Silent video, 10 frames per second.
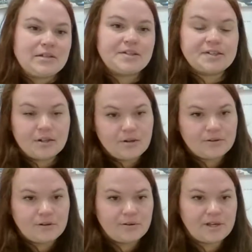it's still
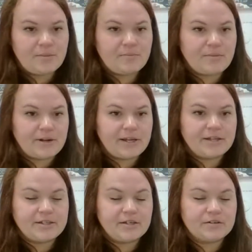only going up about
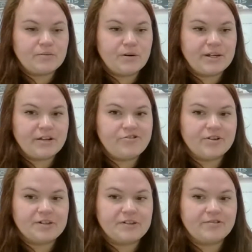18, 20
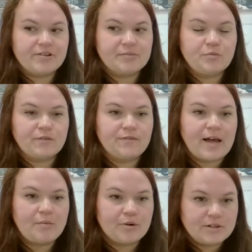inches. It's just more
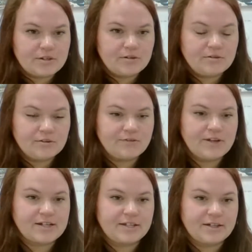vibrant,
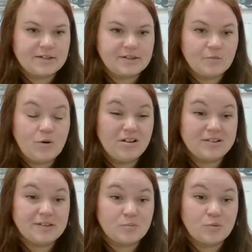reflecting against the wall.
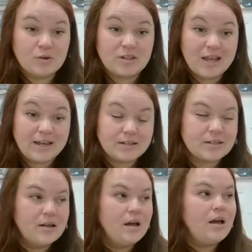It's just more
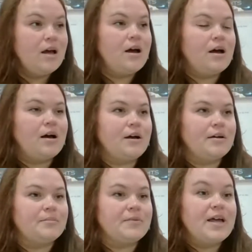light.
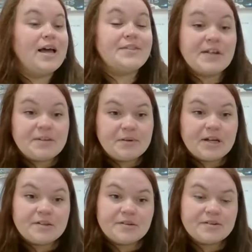And that's
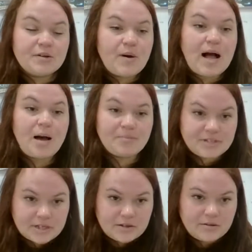because there's no
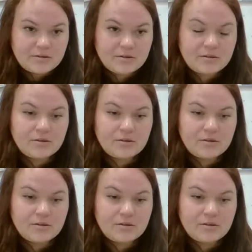optic